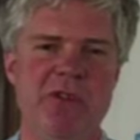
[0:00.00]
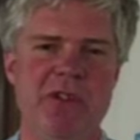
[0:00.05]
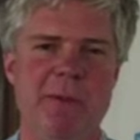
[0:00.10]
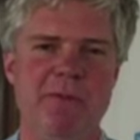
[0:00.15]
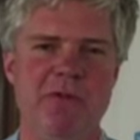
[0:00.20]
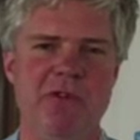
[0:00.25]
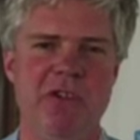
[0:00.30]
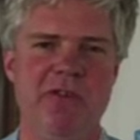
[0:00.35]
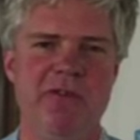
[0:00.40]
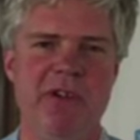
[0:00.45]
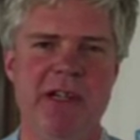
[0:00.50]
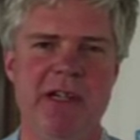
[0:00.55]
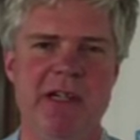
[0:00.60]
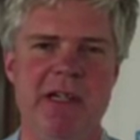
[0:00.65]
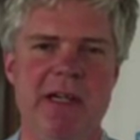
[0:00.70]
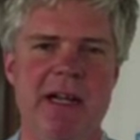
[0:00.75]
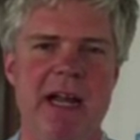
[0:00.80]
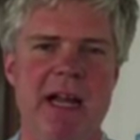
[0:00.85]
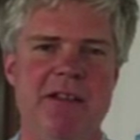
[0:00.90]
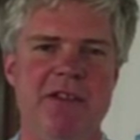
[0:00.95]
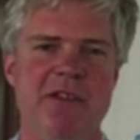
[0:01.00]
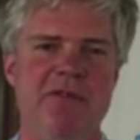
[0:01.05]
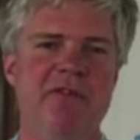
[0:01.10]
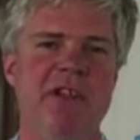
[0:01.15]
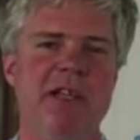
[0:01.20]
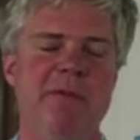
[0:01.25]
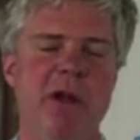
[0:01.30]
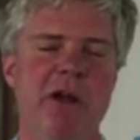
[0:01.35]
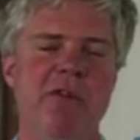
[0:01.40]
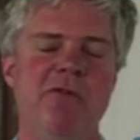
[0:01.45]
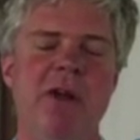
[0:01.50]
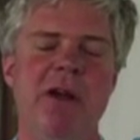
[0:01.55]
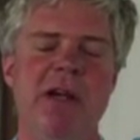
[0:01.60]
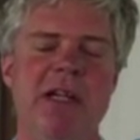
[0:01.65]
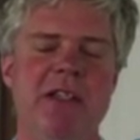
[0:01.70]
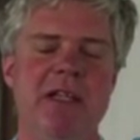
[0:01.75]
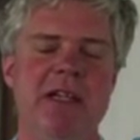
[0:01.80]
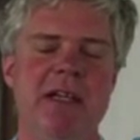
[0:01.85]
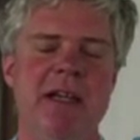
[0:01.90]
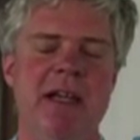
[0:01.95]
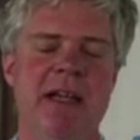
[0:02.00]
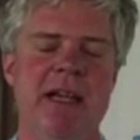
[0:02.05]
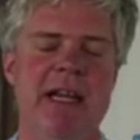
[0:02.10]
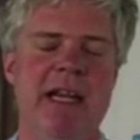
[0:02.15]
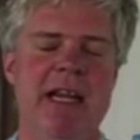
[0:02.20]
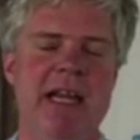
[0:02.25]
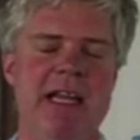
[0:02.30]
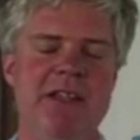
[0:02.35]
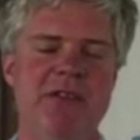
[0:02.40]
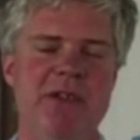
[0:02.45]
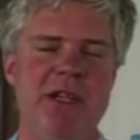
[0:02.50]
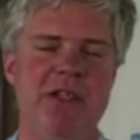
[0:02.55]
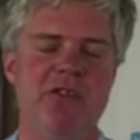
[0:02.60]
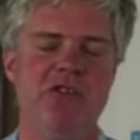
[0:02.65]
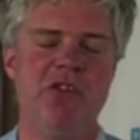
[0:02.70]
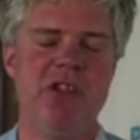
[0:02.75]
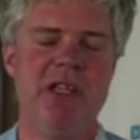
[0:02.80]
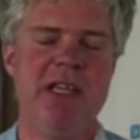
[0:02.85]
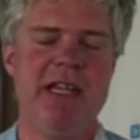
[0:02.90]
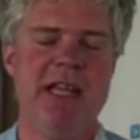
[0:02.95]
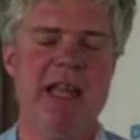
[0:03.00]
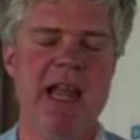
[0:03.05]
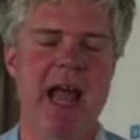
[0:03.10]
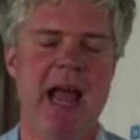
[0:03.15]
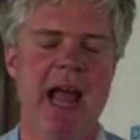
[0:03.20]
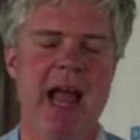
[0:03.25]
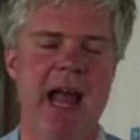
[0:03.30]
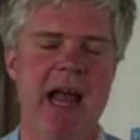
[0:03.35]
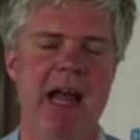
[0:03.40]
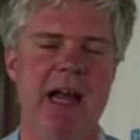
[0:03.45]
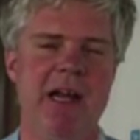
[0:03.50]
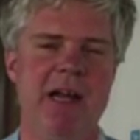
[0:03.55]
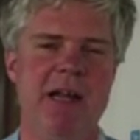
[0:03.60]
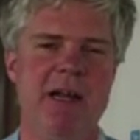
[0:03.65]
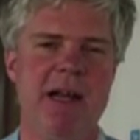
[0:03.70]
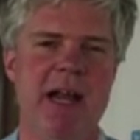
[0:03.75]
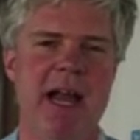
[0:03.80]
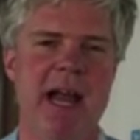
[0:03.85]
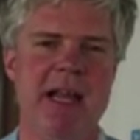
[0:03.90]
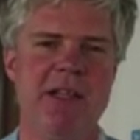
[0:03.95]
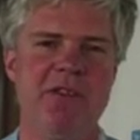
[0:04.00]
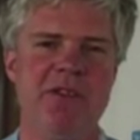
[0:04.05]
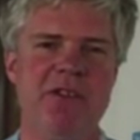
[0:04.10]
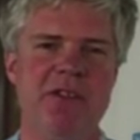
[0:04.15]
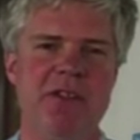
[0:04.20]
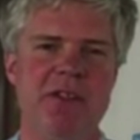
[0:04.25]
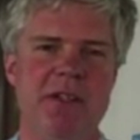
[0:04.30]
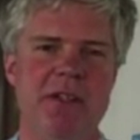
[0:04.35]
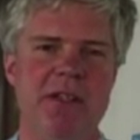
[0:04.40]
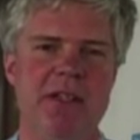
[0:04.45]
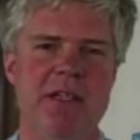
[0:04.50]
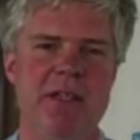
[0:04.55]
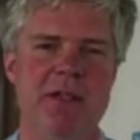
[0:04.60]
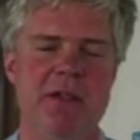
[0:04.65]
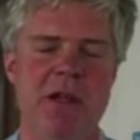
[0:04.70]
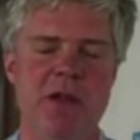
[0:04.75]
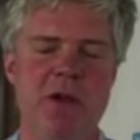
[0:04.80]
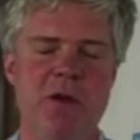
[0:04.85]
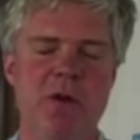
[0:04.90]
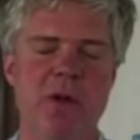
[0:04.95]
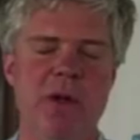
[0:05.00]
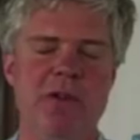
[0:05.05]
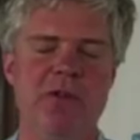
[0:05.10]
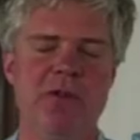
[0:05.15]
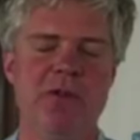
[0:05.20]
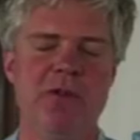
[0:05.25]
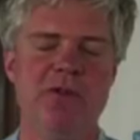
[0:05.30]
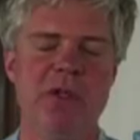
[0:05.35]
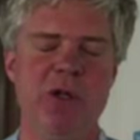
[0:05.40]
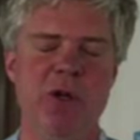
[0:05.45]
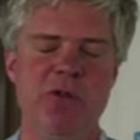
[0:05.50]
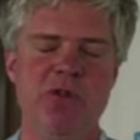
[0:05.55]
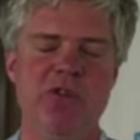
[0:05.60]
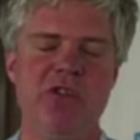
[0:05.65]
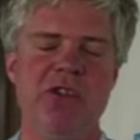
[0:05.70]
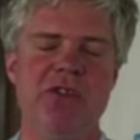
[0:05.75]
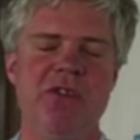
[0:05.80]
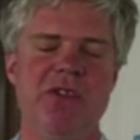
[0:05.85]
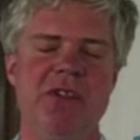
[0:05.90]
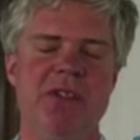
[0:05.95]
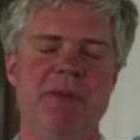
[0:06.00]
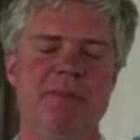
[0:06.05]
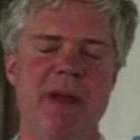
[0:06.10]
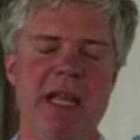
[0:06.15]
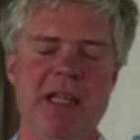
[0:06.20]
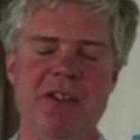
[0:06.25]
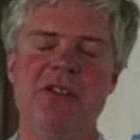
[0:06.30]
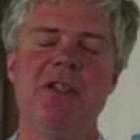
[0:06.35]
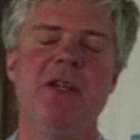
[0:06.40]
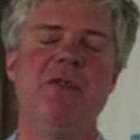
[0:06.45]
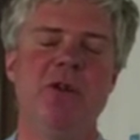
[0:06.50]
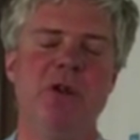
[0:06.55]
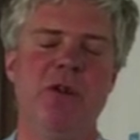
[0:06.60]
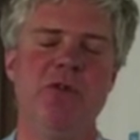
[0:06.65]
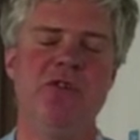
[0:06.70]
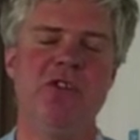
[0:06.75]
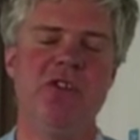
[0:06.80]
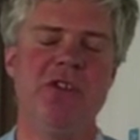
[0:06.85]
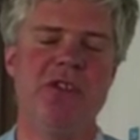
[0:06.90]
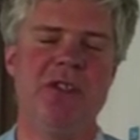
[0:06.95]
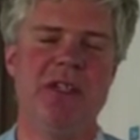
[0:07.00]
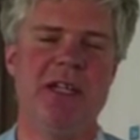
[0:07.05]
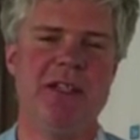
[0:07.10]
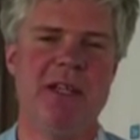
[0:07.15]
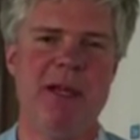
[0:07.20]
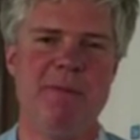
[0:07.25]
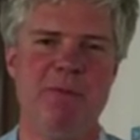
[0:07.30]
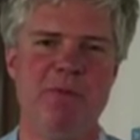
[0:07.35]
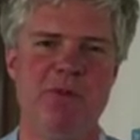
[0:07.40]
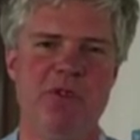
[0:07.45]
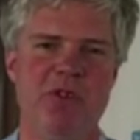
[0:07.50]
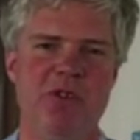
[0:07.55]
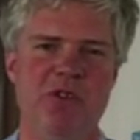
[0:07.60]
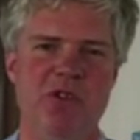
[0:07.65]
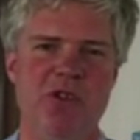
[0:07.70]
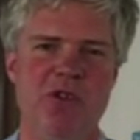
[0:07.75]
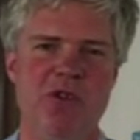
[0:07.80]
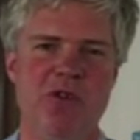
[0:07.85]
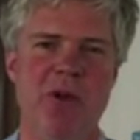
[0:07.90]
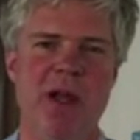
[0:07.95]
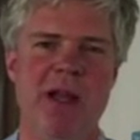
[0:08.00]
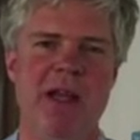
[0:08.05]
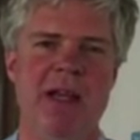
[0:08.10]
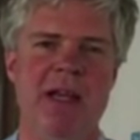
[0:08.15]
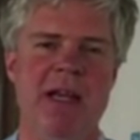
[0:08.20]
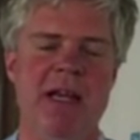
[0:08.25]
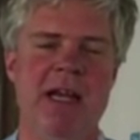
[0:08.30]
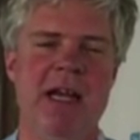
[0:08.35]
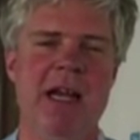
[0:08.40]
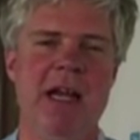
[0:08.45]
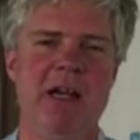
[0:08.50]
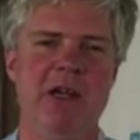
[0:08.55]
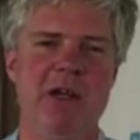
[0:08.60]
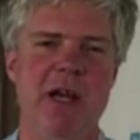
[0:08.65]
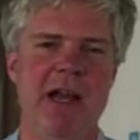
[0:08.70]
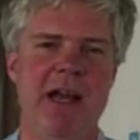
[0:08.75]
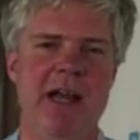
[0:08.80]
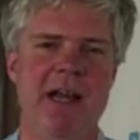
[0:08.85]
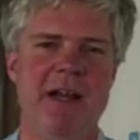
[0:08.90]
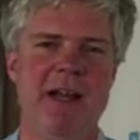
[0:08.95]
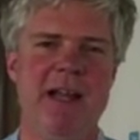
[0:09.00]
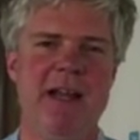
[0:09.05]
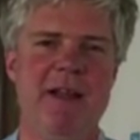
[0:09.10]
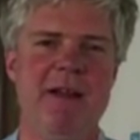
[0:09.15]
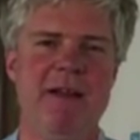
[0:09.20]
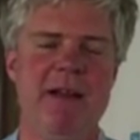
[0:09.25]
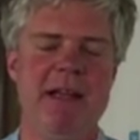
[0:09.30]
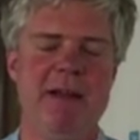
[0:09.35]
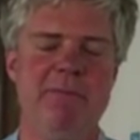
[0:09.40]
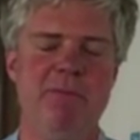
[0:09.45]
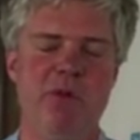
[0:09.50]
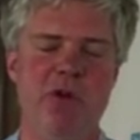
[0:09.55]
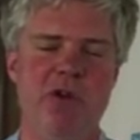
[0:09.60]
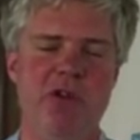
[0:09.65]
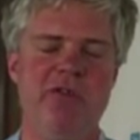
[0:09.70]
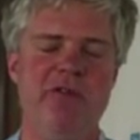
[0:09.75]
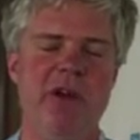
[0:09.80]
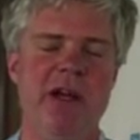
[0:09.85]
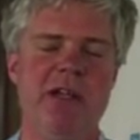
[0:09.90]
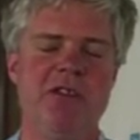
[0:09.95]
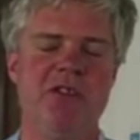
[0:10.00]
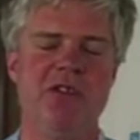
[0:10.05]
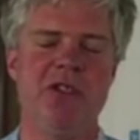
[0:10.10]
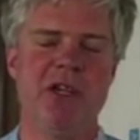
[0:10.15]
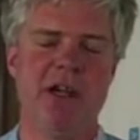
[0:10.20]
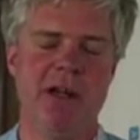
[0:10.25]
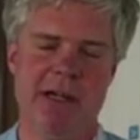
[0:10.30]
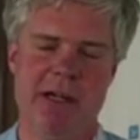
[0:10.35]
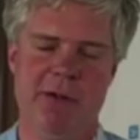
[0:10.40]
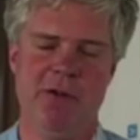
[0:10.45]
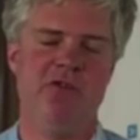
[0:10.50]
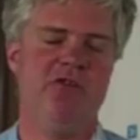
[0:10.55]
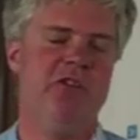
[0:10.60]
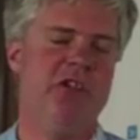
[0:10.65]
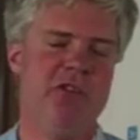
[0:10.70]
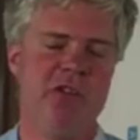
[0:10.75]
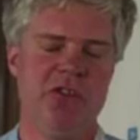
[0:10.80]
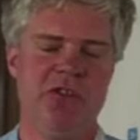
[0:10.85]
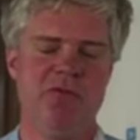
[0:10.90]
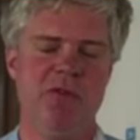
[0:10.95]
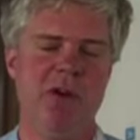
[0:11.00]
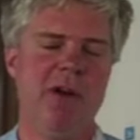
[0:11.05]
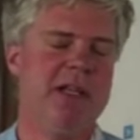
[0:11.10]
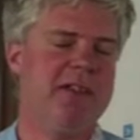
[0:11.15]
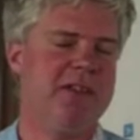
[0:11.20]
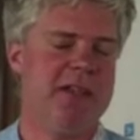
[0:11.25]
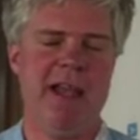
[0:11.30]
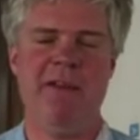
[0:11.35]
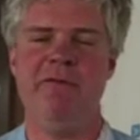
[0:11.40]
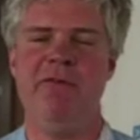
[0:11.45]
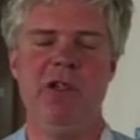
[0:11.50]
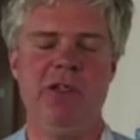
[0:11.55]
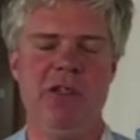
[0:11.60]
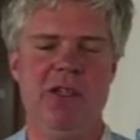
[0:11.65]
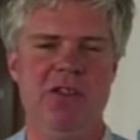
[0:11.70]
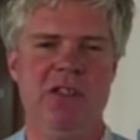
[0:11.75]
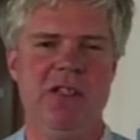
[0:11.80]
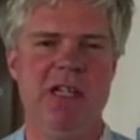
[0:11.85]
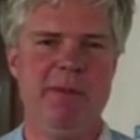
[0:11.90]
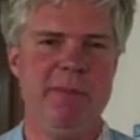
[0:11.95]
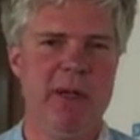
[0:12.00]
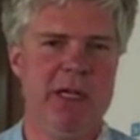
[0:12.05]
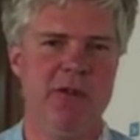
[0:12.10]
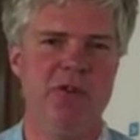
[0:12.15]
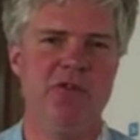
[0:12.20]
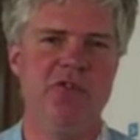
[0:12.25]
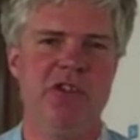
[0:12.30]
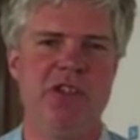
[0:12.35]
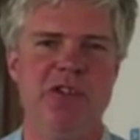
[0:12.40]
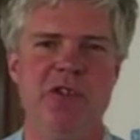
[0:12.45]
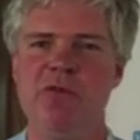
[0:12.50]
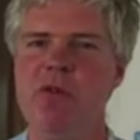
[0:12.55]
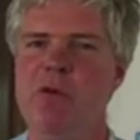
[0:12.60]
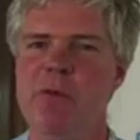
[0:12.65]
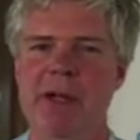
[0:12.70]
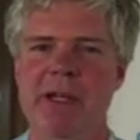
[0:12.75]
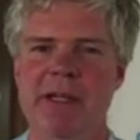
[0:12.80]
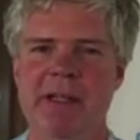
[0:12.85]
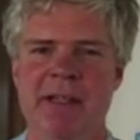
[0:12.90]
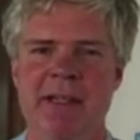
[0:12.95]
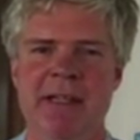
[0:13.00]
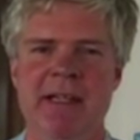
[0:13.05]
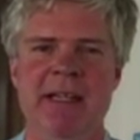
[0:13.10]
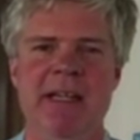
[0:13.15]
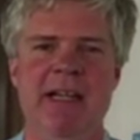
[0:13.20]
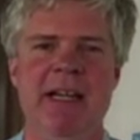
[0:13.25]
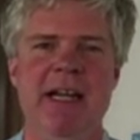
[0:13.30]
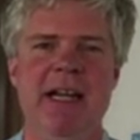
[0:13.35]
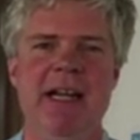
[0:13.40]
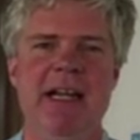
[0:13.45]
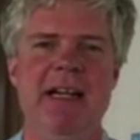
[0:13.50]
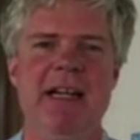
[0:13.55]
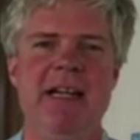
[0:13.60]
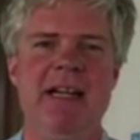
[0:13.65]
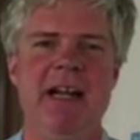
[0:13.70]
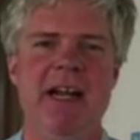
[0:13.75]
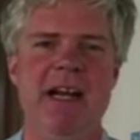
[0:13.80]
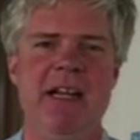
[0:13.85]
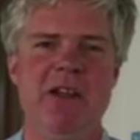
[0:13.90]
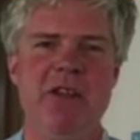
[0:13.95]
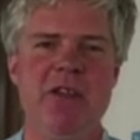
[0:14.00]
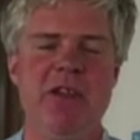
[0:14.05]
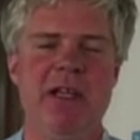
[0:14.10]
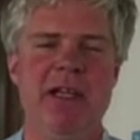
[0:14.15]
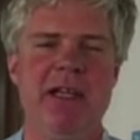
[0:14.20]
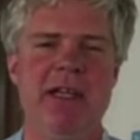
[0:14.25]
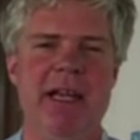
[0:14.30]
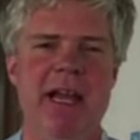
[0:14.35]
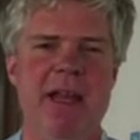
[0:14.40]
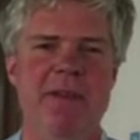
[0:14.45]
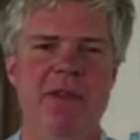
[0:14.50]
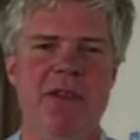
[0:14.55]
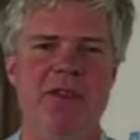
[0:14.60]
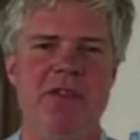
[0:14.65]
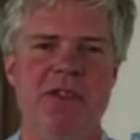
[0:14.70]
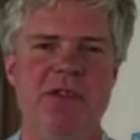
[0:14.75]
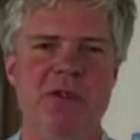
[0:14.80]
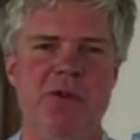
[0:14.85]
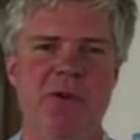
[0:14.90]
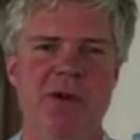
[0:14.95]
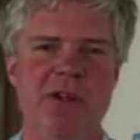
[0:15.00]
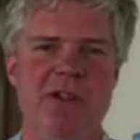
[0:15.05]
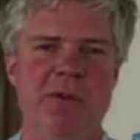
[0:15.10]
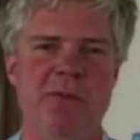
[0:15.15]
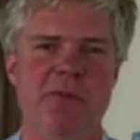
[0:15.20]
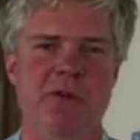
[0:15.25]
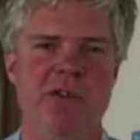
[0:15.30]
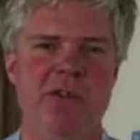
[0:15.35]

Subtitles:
perception of her as a female writer is that she has no sort of conscious attempts to improve her style. She just writes effortlessly because she's a woman, and I think again this is quite a